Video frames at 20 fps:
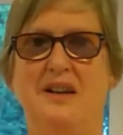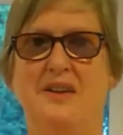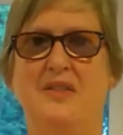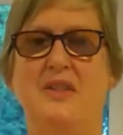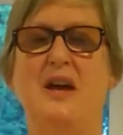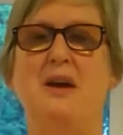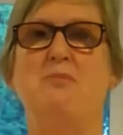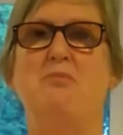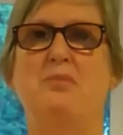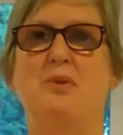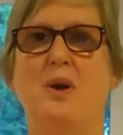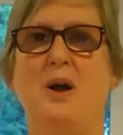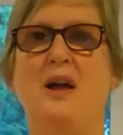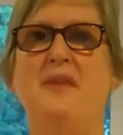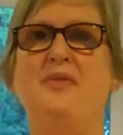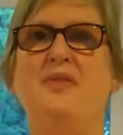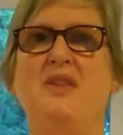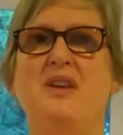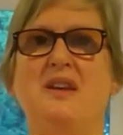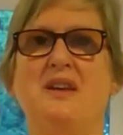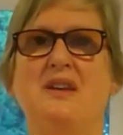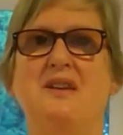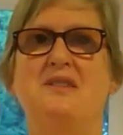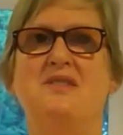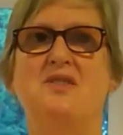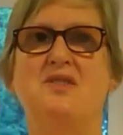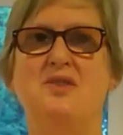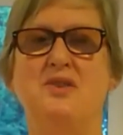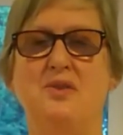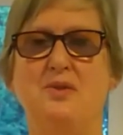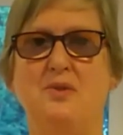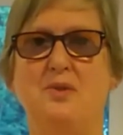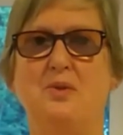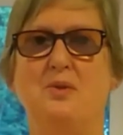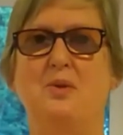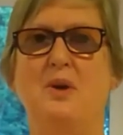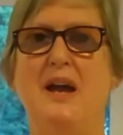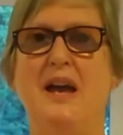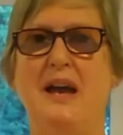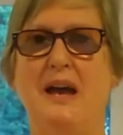that brought these
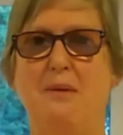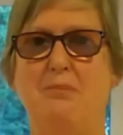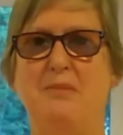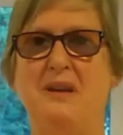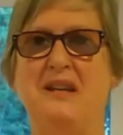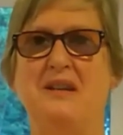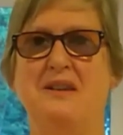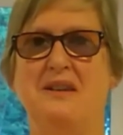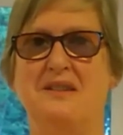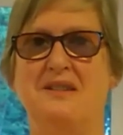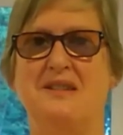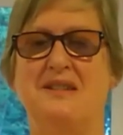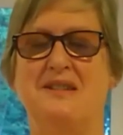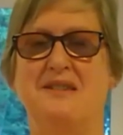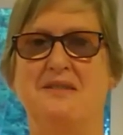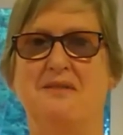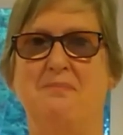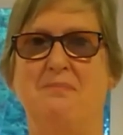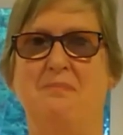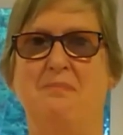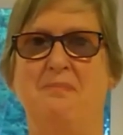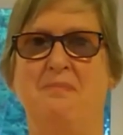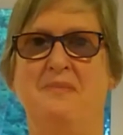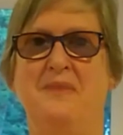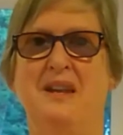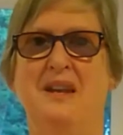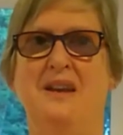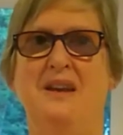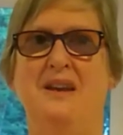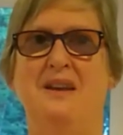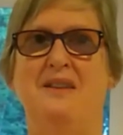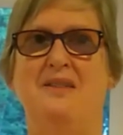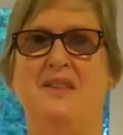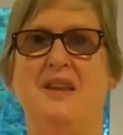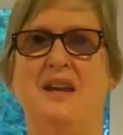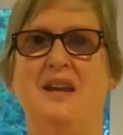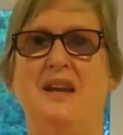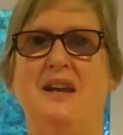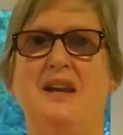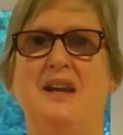two happiness.
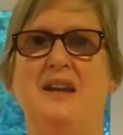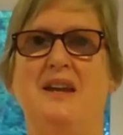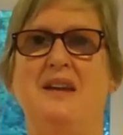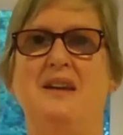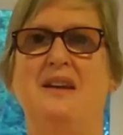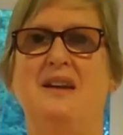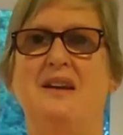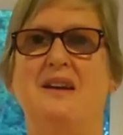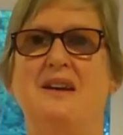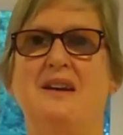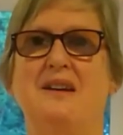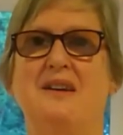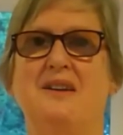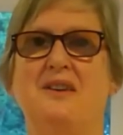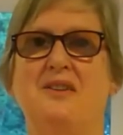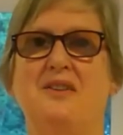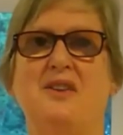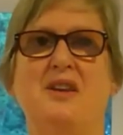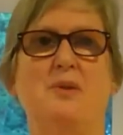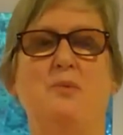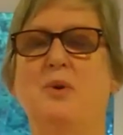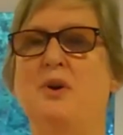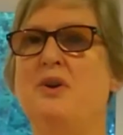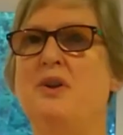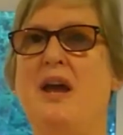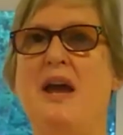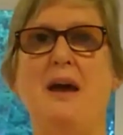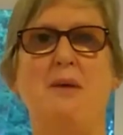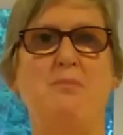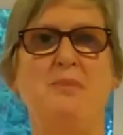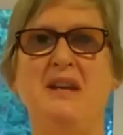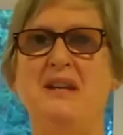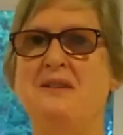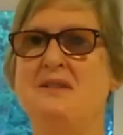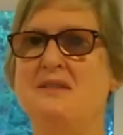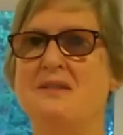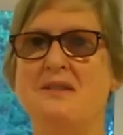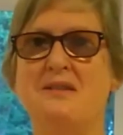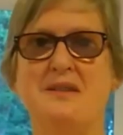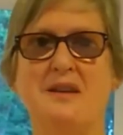They weren't happy in
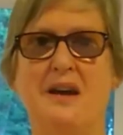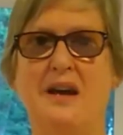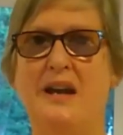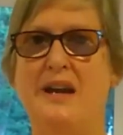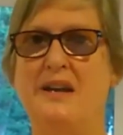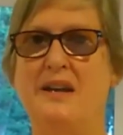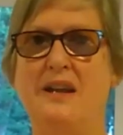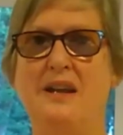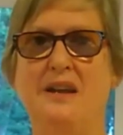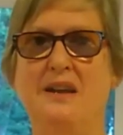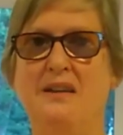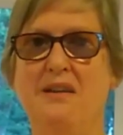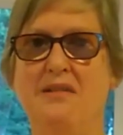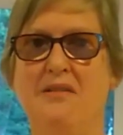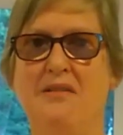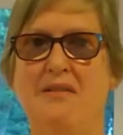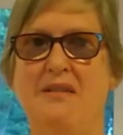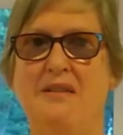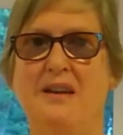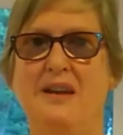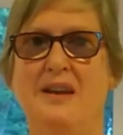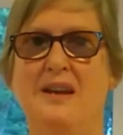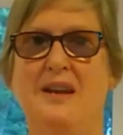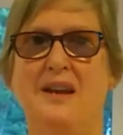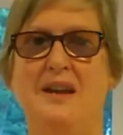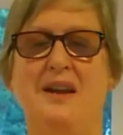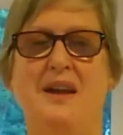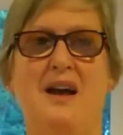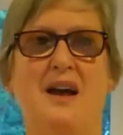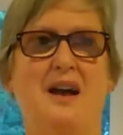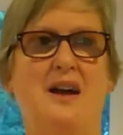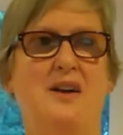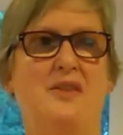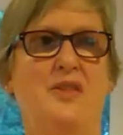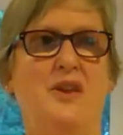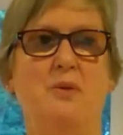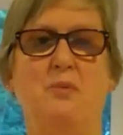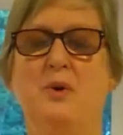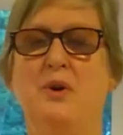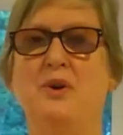society.
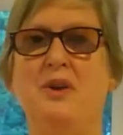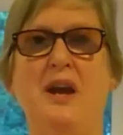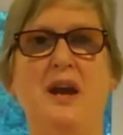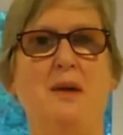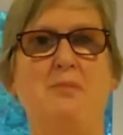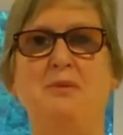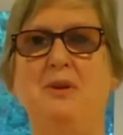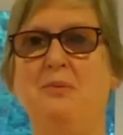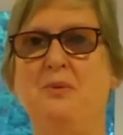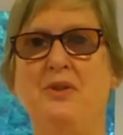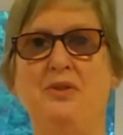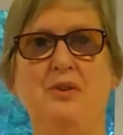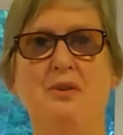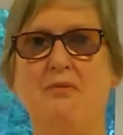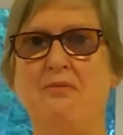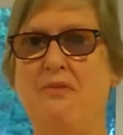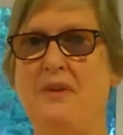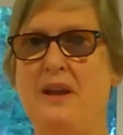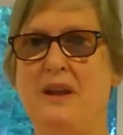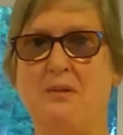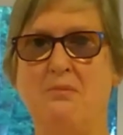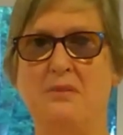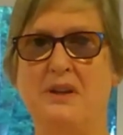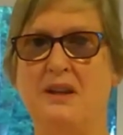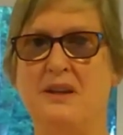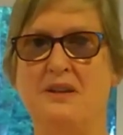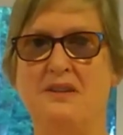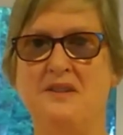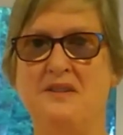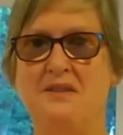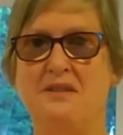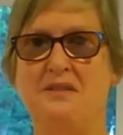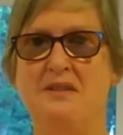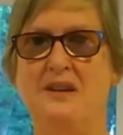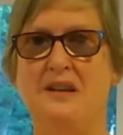They weren't happy with their families.